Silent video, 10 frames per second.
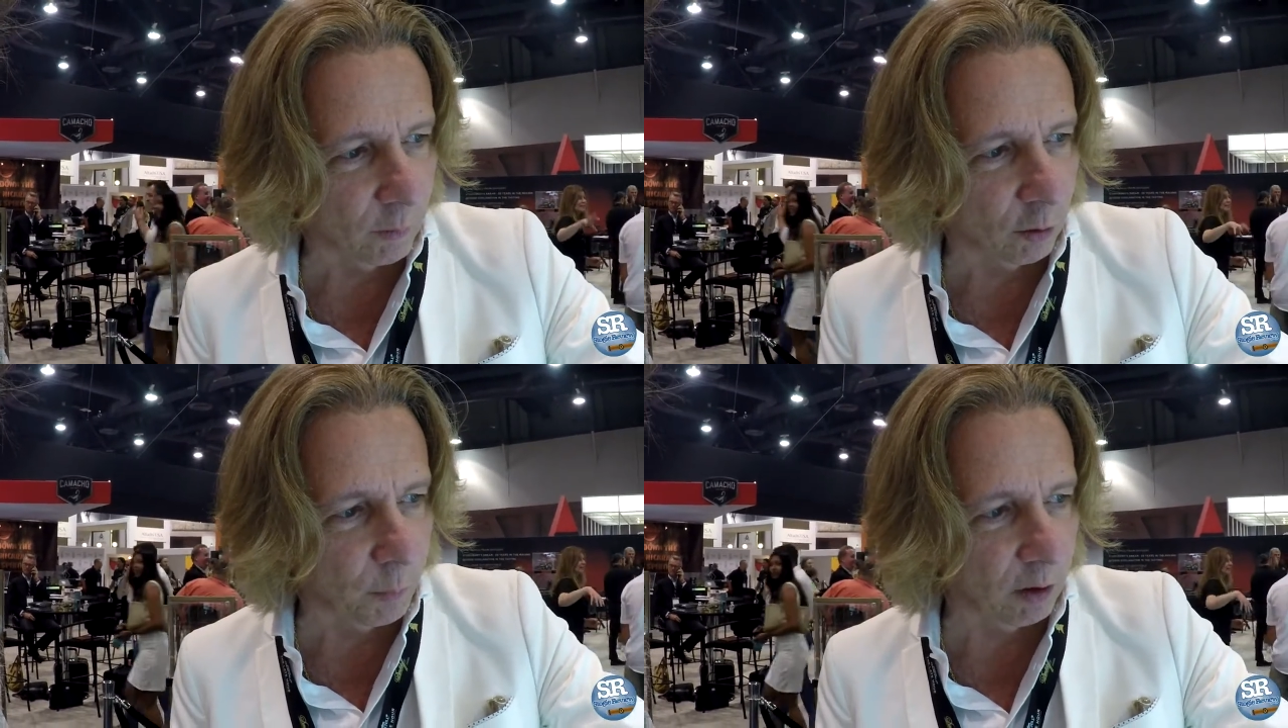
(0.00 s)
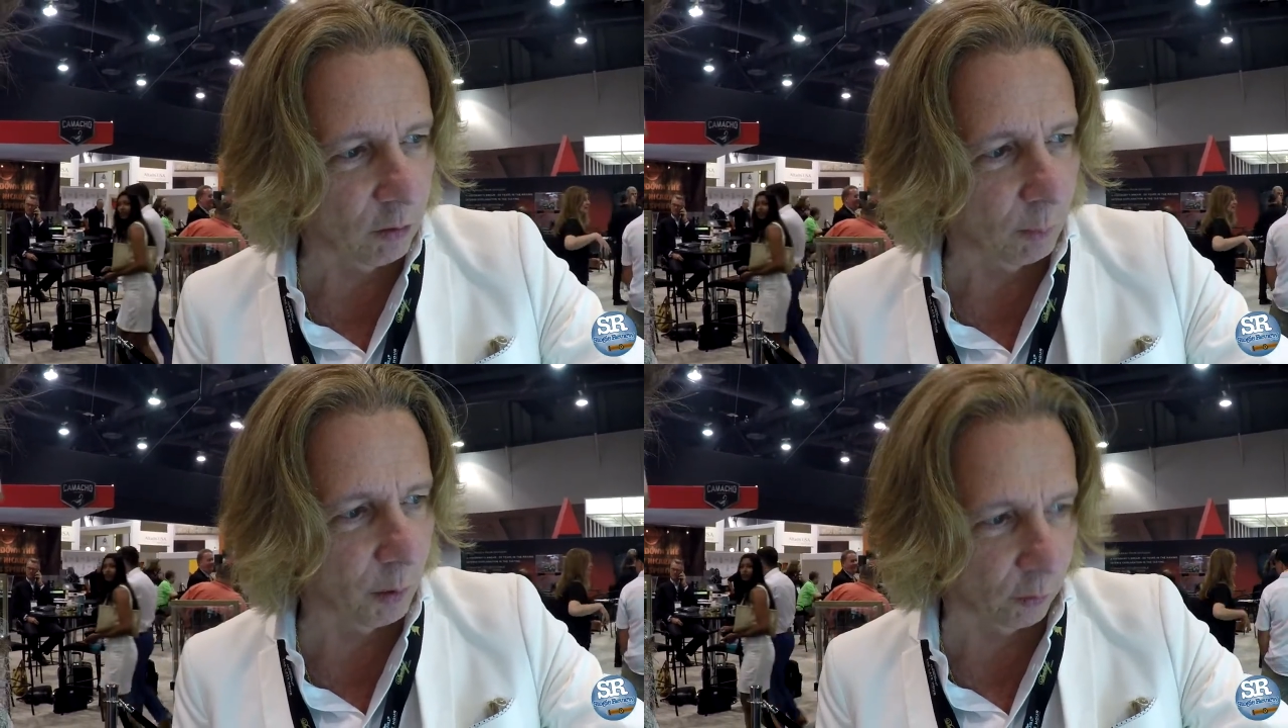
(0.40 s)
um,
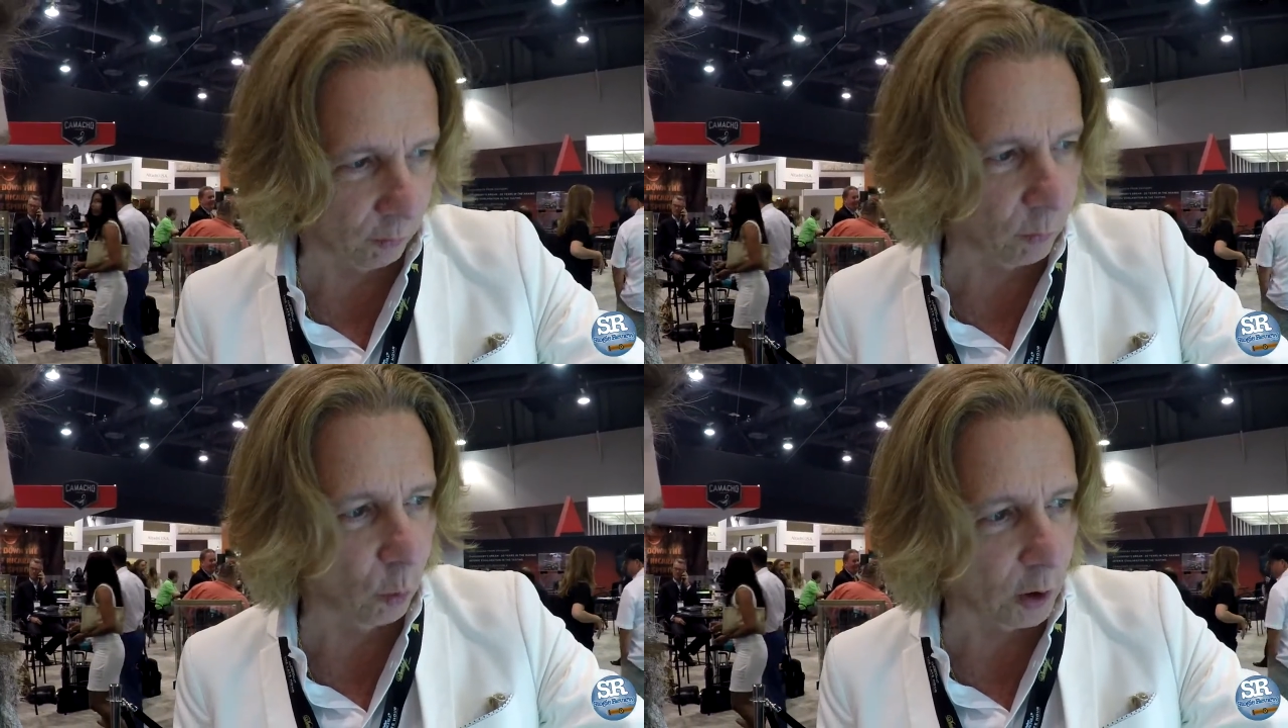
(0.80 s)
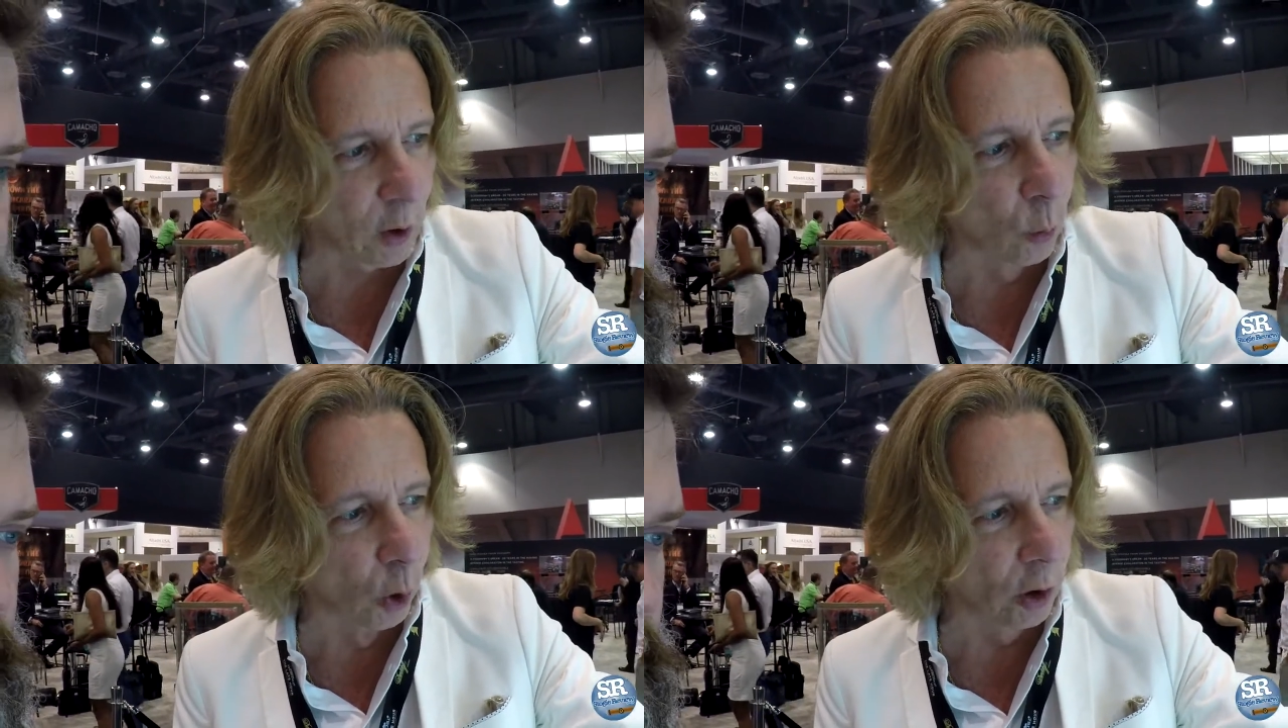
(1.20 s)
special because
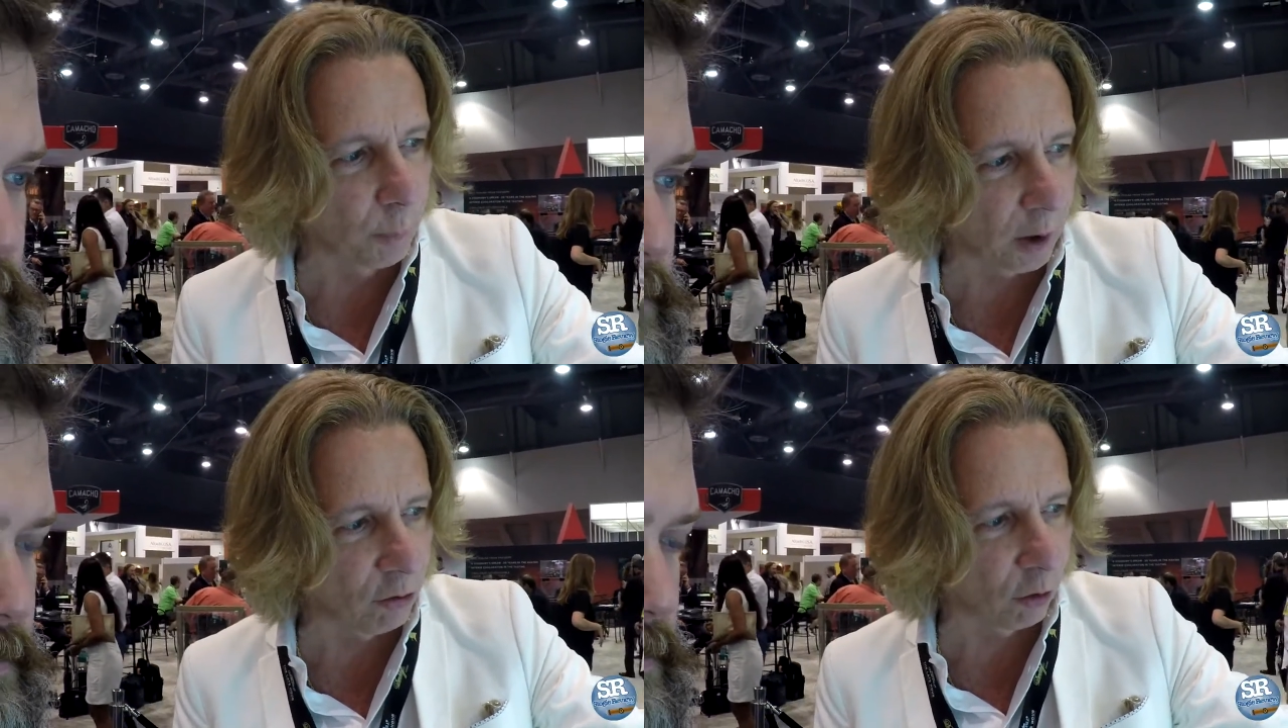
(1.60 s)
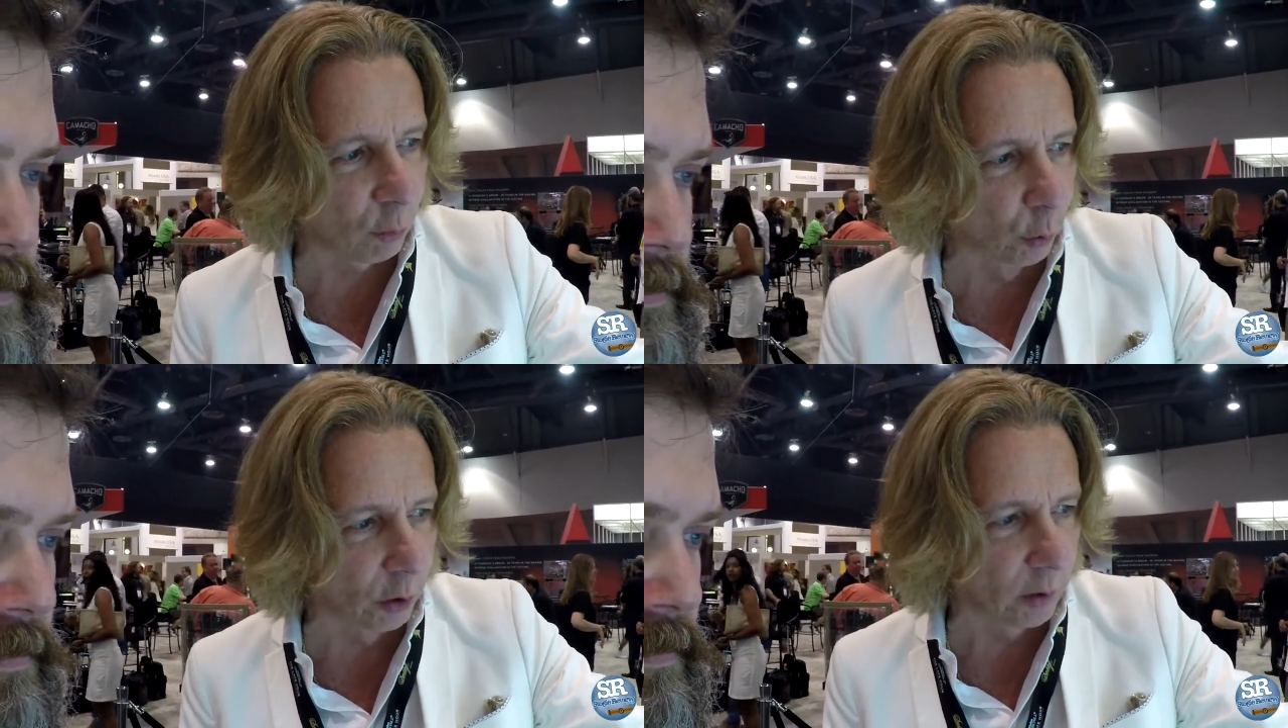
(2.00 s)
working wood,
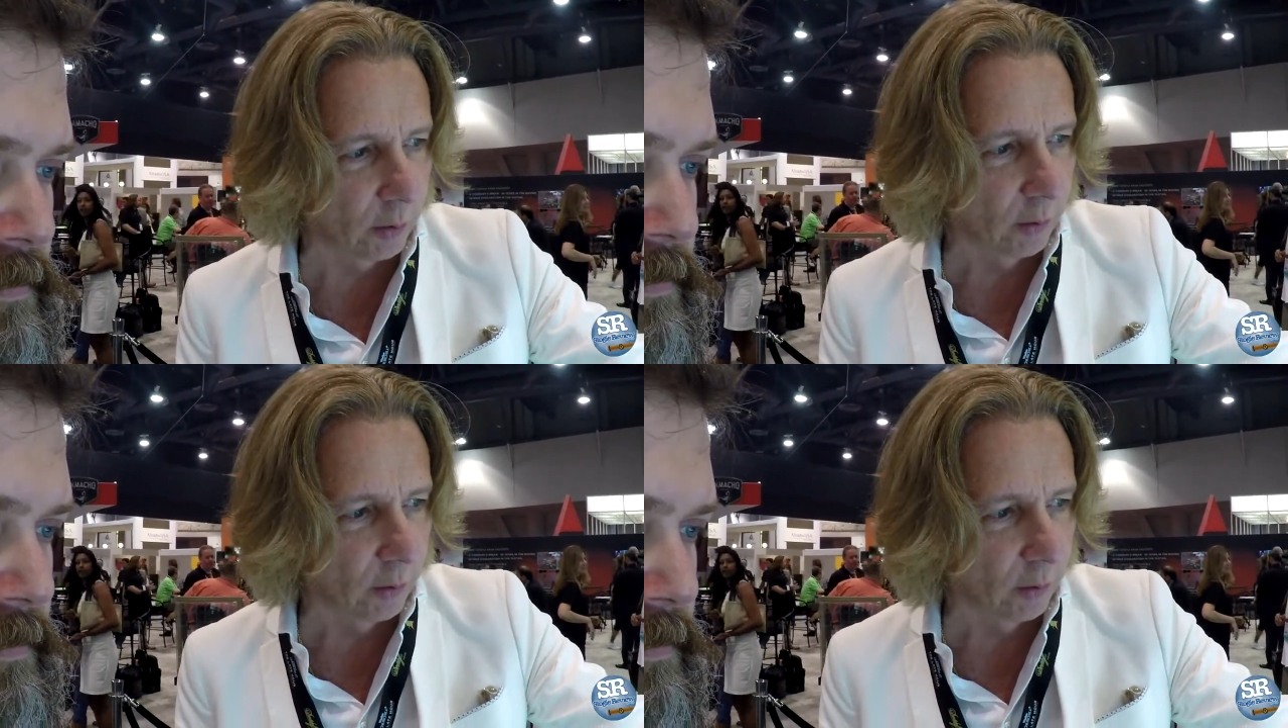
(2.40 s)
precious wood,